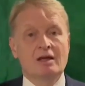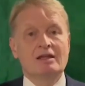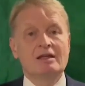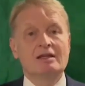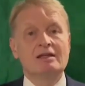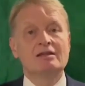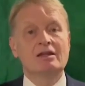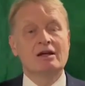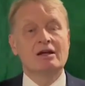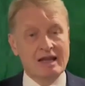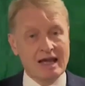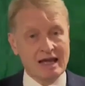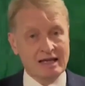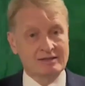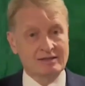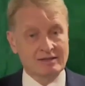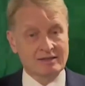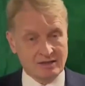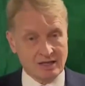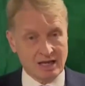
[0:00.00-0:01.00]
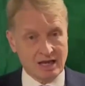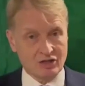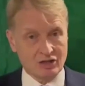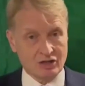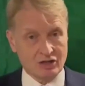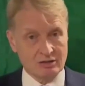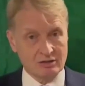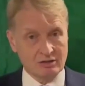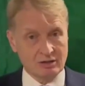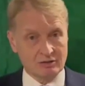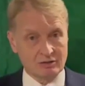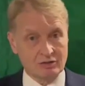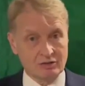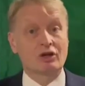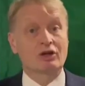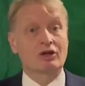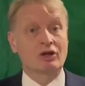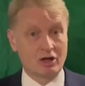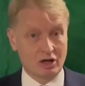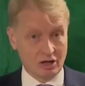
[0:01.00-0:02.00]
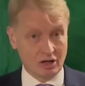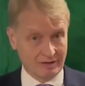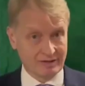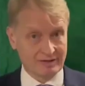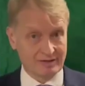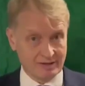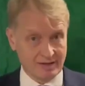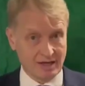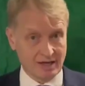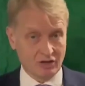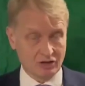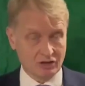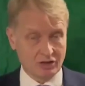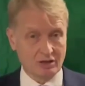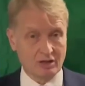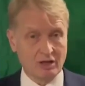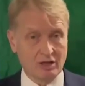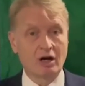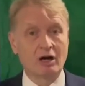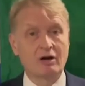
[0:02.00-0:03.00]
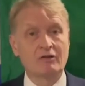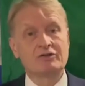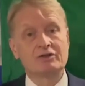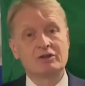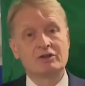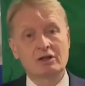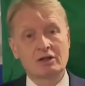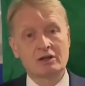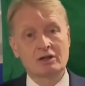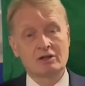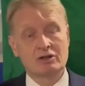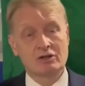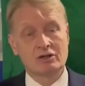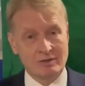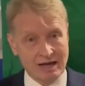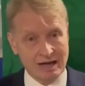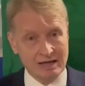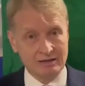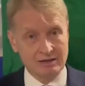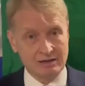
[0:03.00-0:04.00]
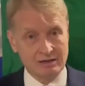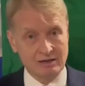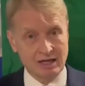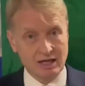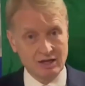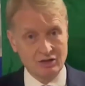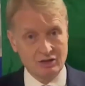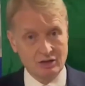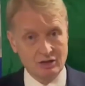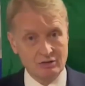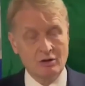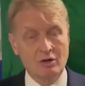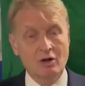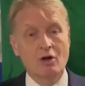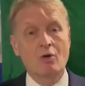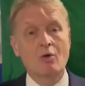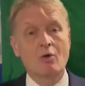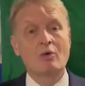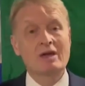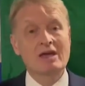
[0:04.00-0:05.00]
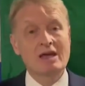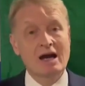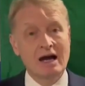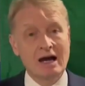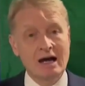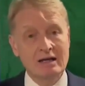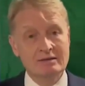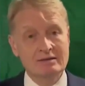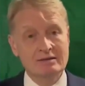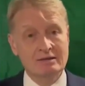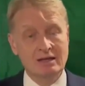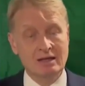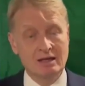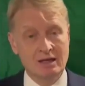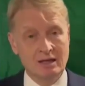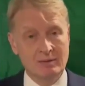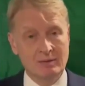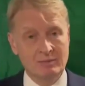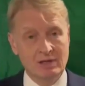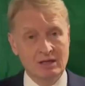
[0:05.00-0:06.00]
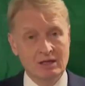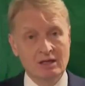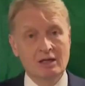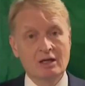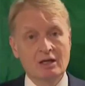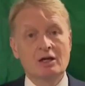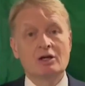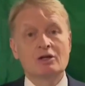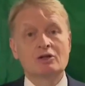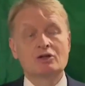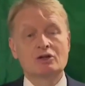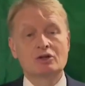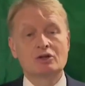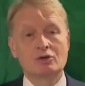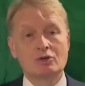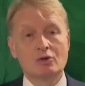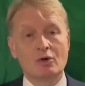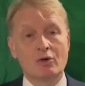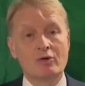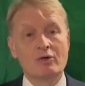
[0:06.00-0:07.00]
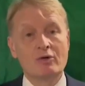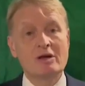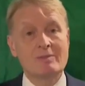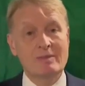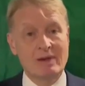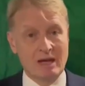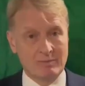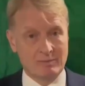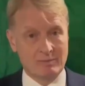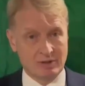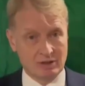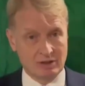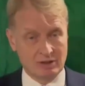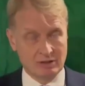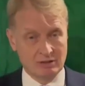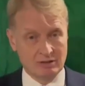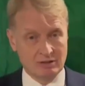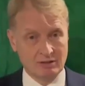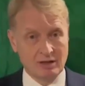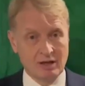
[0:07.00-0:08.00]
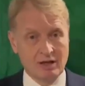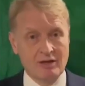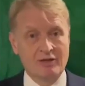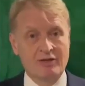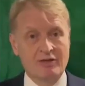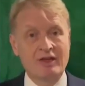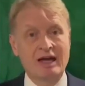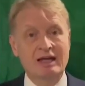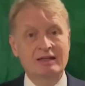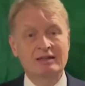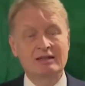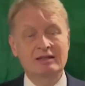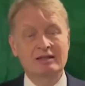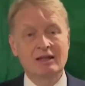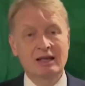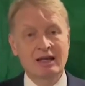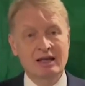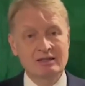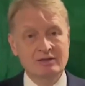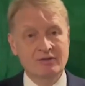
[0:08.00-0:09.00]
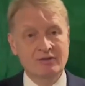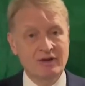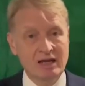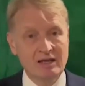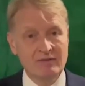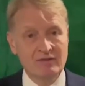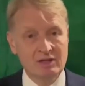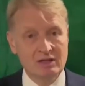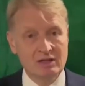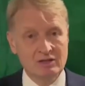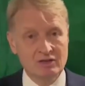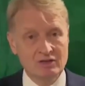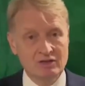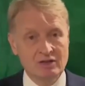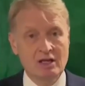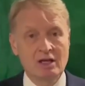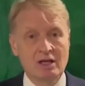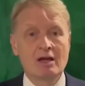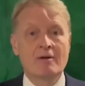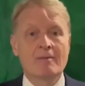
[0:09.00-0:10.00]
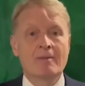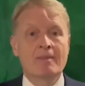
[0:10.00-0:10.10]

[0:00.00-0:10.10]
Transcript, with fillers: In the next session, the current session of the United Nations, we ask him to remember that in the last five years,